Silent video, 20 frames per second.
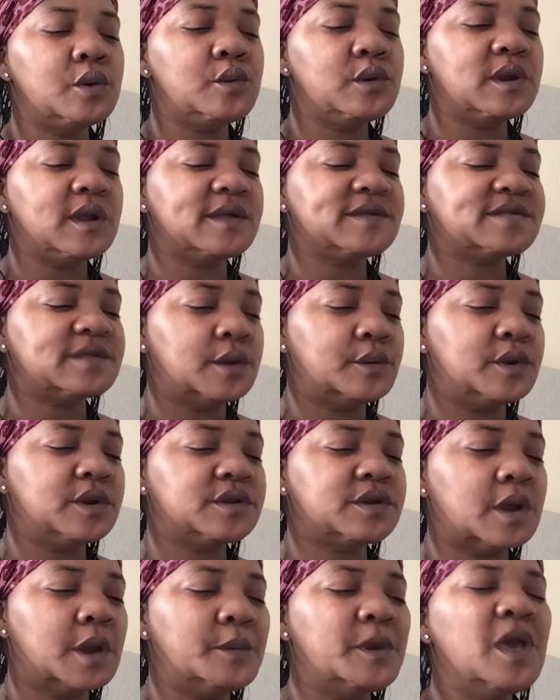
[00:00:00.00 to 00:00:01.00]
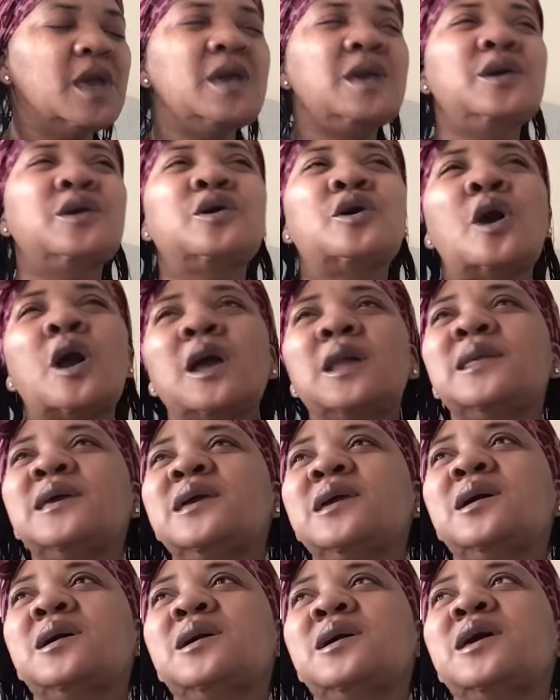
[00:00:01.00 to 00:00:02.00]
what else I want to talk?
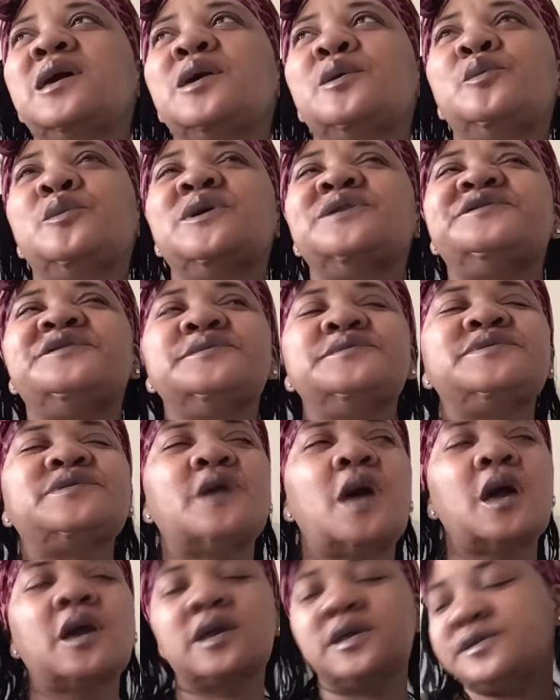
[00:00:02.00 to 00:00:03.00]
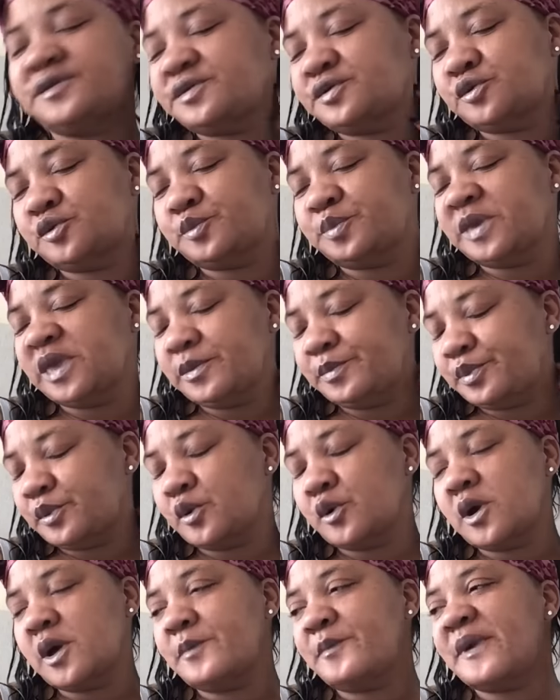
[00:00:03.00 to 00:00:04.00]
Carly, when she was talking to
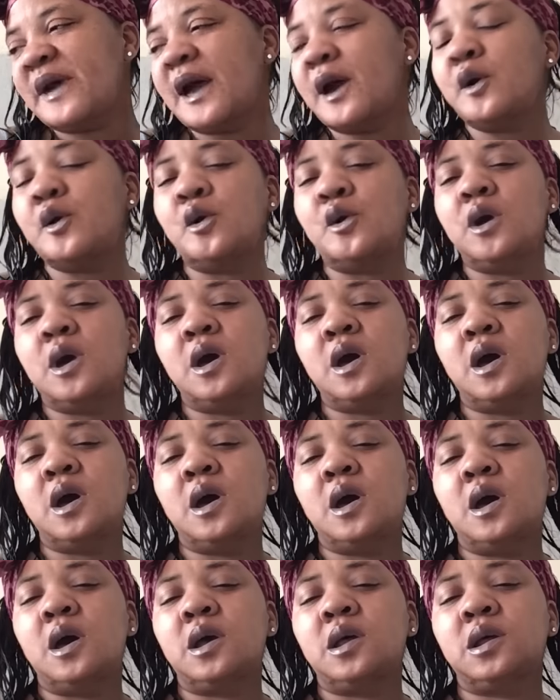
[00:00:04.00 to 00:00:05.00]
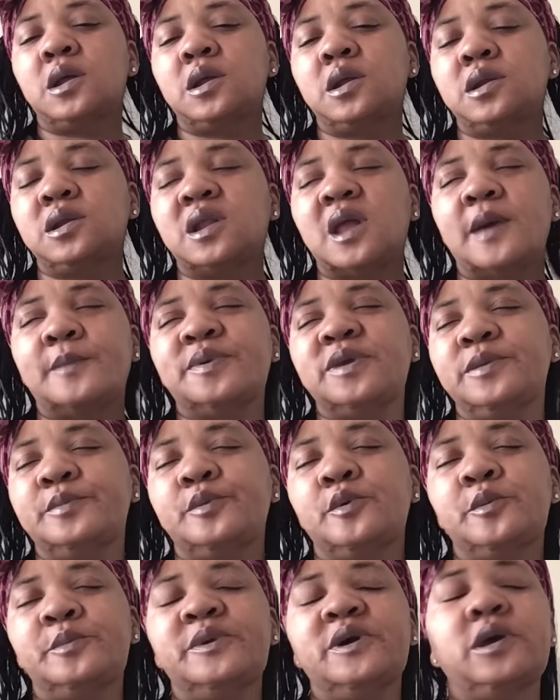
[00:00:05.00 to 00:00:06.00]
people about, not
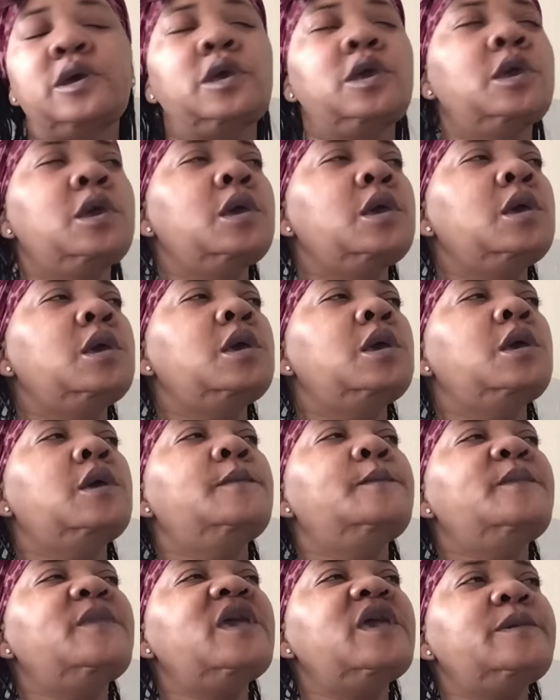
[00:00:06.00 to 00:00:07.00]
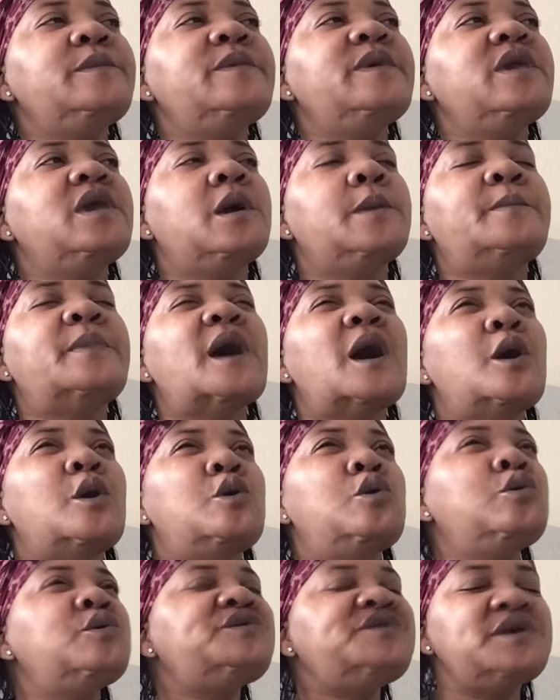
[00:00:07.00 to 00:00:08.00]
people, but Mimi, about
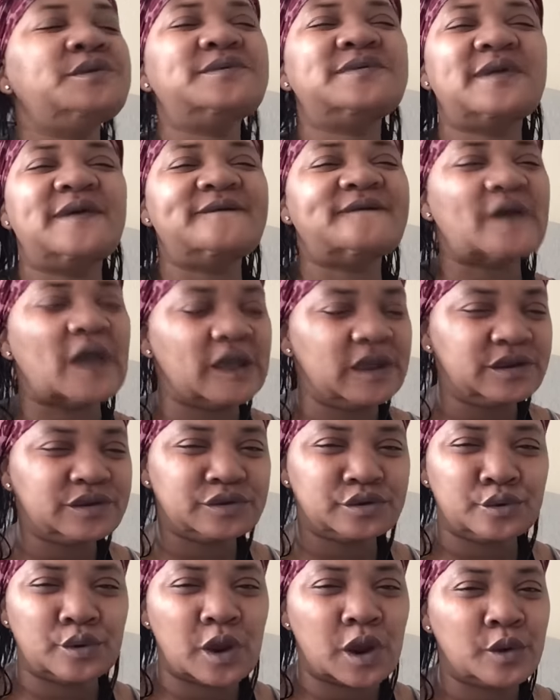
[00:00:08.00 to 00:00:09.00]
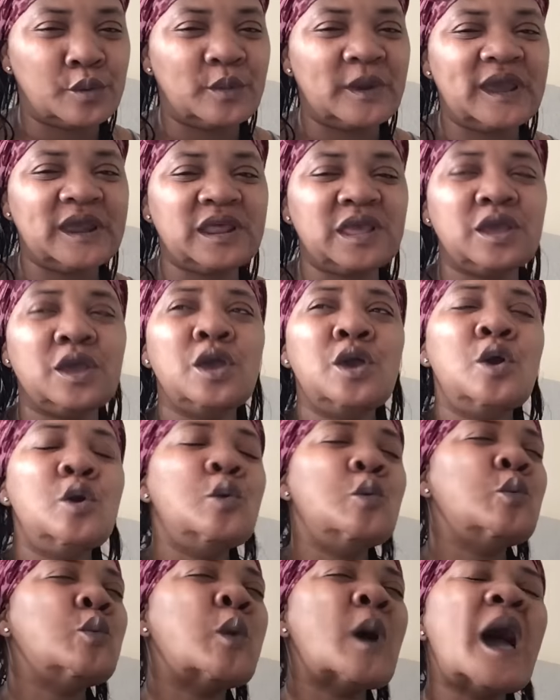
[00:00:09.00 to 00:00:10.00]
who she was inviting to her wedding,
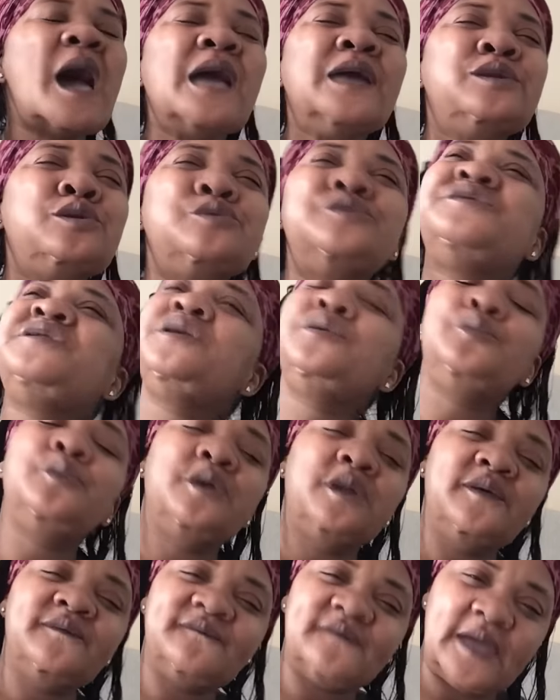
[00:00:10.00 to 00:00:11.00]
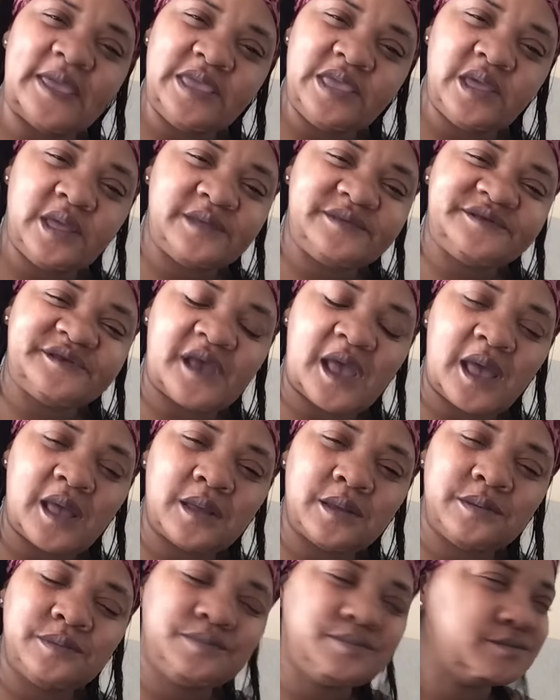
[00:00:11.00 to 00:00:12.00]
why do she want to invite Young Jock?
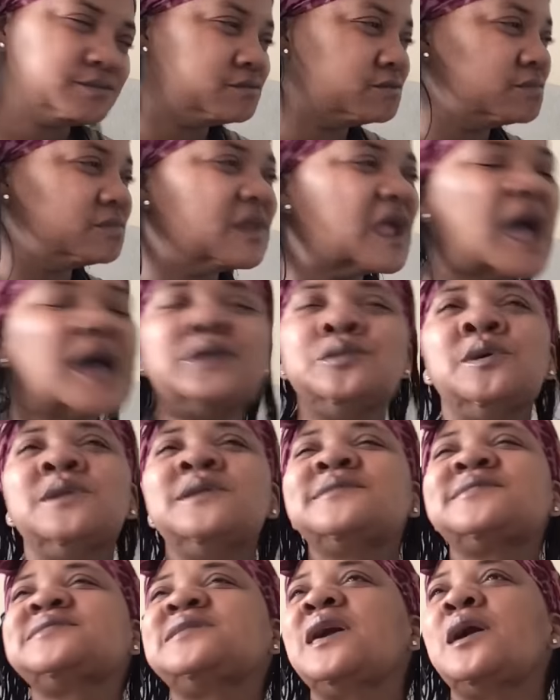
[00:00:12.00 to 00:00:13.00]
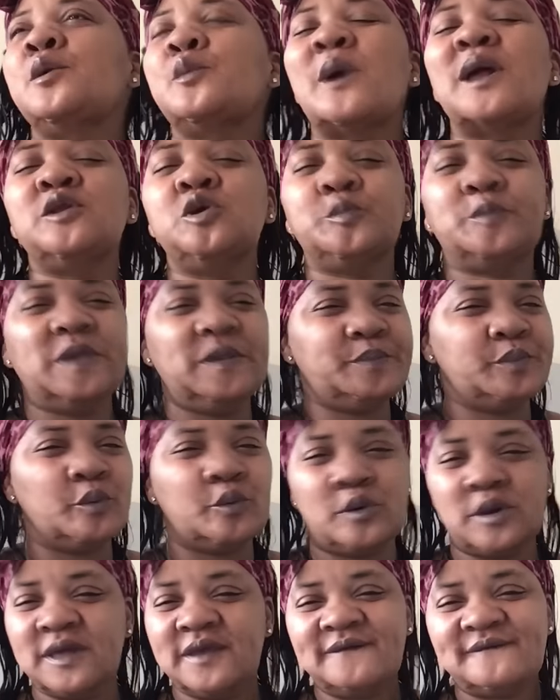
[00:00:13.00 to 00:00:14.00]
I don't understand why do people
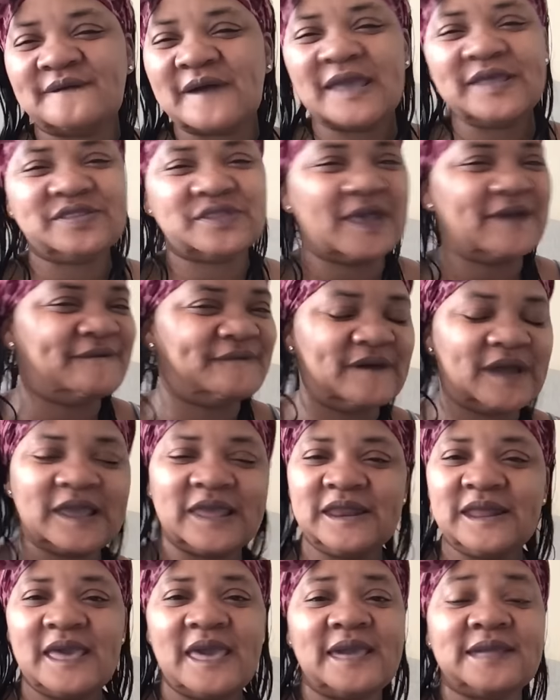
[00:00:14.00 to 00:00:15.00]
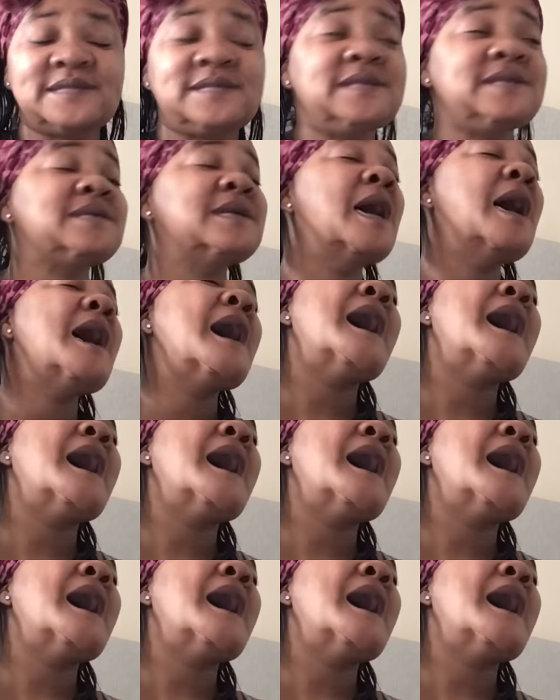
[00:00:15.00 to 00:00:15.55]
want to invite their fucking exes.